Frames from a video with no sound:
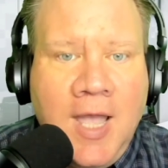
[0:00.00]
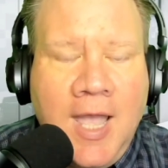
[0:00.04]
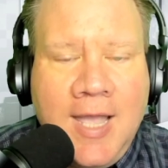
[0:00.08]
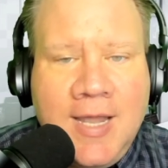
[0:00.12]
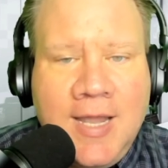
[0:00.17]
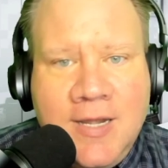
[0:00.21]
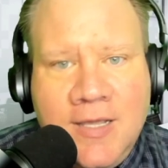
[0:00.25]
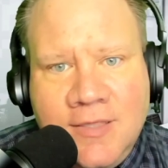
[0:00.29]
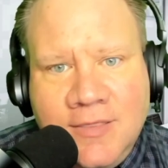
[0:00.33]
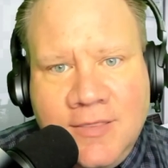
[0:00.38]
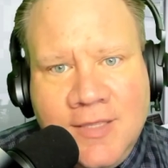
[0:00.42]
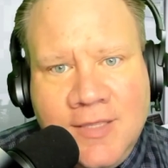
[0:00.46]

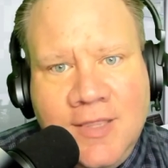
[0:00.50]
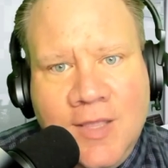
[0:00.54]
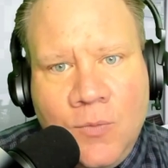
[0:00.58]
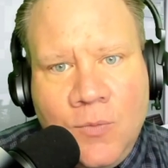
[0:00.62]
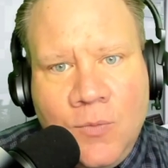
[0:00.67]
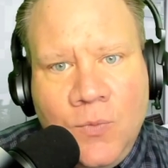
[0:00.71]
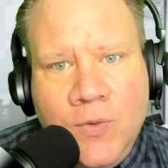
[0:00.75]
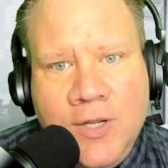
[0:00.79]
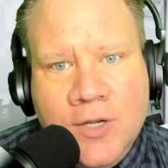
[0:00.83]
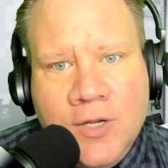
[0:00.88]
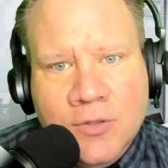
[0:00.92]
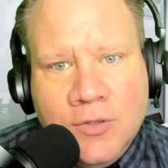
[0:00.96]
anything that
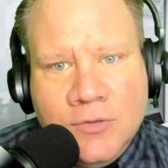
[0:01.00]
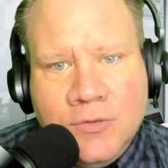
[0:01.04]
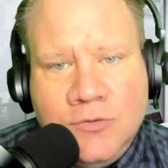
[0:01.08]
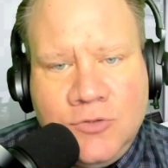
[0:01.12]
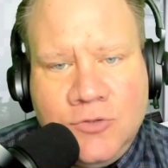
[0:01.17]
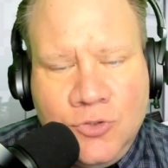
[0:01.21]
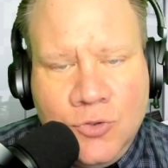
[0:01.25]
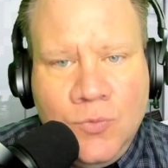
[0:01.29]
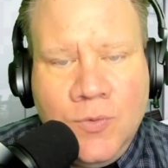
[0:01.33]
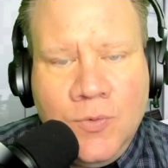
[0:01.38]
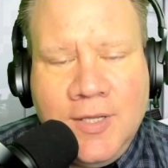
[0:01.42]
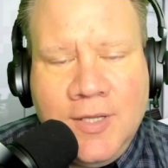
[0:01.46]
we are
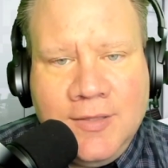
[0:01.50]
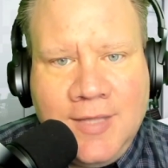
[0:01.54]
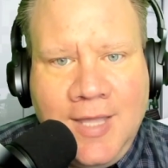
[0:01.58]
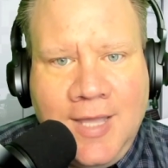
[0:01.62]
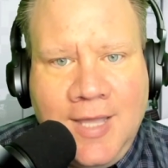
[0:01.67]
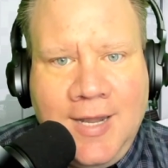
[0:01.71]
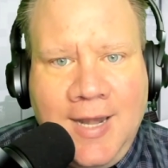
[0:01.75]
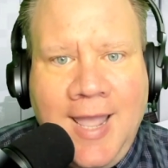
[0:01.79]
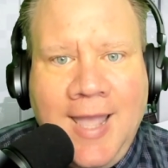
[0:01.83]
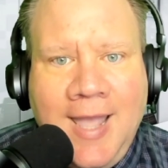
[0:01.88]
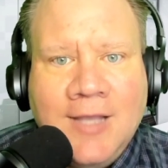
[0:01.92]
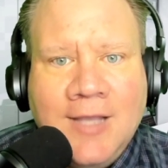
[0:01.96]
doing
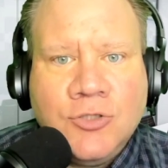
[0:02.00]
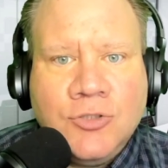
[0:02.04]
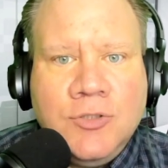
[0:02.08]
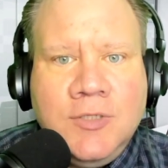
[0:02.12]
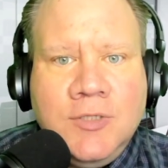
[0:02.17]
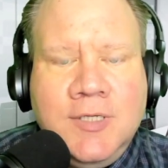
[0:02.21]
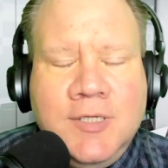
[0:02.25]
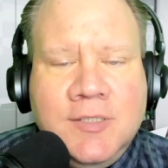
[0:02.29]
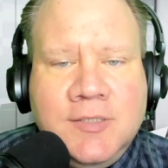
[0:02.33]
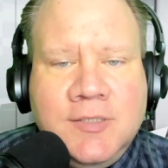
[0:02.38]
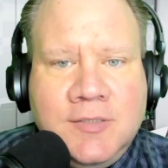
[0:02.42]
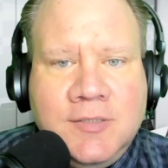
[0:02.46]
that
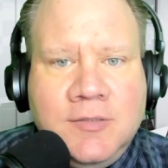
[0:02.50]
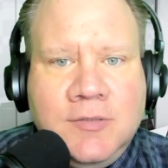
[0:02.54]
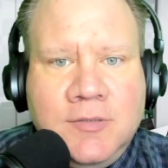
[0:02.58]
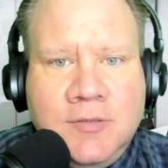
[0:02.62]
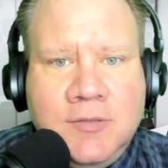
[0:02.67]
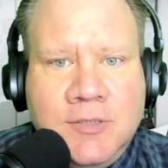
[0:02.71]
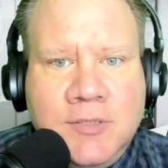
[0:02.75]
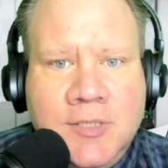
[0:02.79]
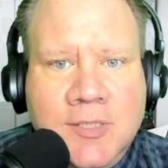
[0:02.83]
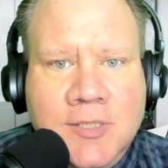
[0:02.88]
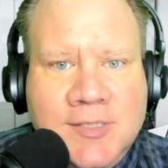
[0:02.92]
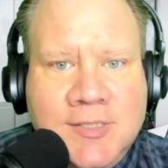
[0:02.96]
actually is
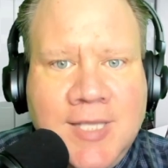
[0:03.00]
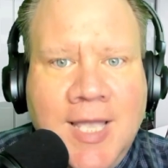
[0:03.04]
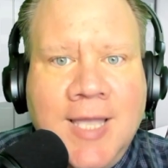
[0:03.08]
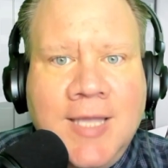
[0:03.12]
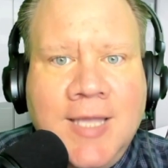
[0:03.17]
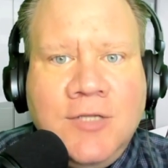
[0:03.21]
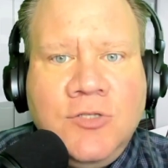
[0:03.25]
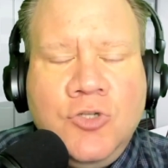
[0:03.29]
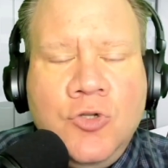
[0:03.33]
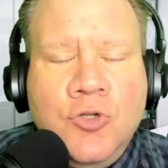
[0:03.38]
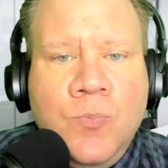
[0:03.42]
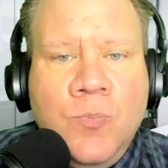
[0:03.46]

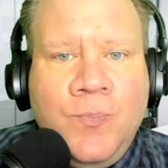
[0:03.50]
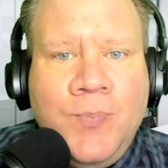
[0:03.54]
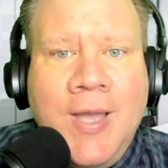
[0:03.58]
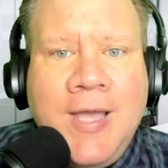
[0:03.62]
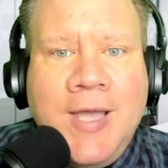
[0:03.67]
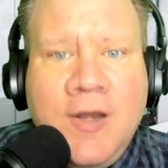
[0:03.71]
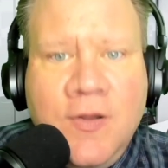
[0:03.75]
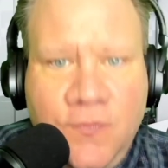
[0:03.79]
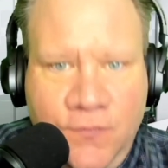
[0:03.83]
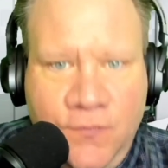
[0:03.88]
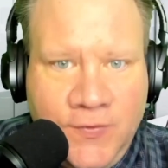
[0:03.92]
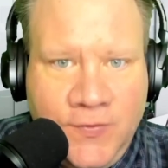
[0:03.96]
designed to
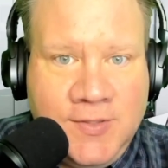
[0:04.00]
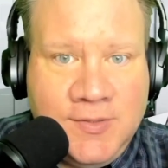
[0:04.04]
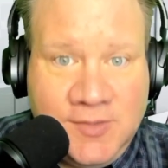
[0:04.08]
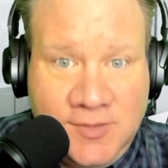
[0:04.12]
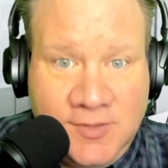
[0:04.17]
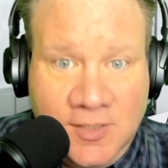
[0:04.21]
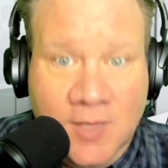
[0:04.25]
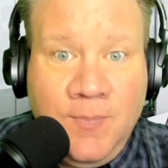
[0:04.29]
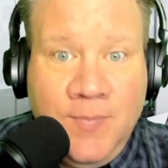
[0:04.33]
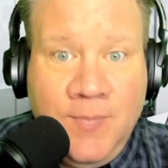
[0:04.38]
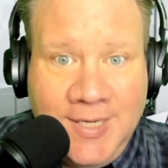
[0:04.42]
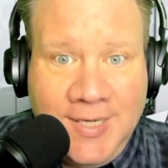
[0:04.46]
benefit
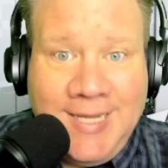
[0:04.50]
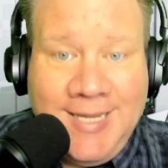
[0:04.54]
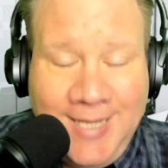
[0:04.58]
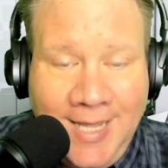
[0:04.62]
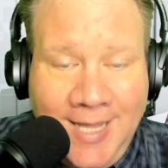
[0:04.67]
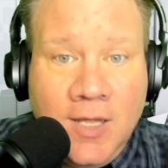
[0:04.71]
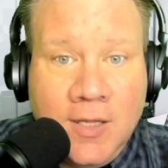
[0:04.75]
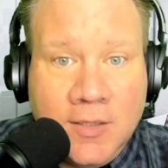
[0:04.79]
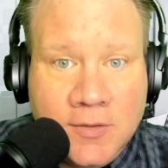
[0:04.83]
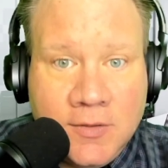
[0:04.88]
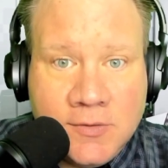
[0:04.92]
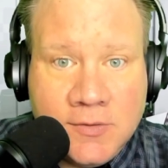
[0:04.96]
somebody
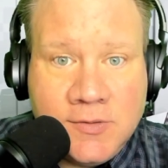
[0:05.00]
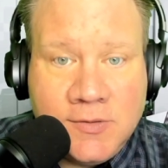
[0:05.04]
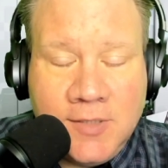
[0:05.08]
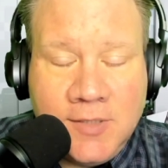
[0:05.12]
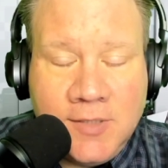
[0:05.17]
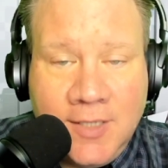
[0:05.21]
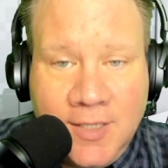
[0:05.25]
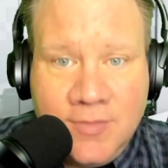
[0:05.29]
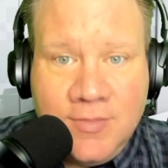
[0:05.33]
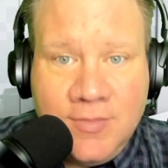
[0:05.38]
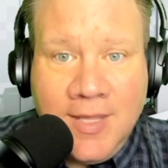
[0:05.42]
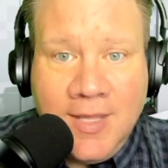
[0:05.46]
else
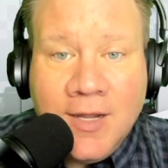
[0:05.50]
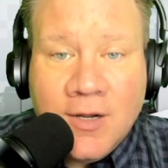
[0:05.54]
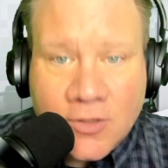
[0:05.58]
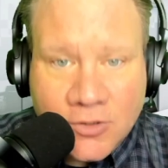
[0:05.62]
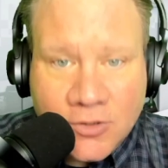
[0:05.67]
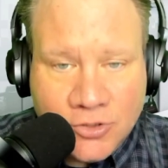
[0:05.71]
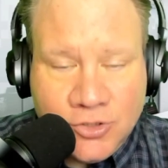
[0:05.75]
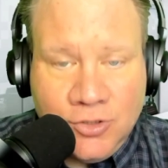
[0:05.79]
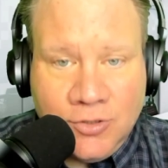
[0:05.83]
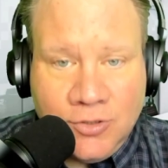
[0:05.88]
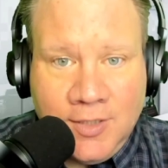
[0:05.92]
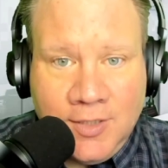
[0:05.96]
in
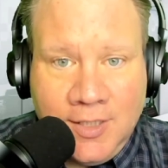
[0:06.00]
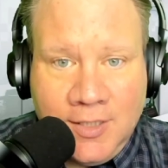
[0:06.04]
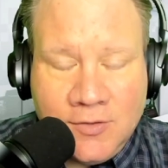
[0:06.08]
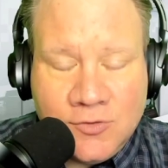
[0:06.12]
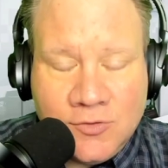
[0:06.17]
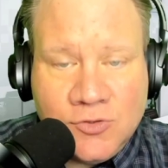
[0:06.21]
their journey.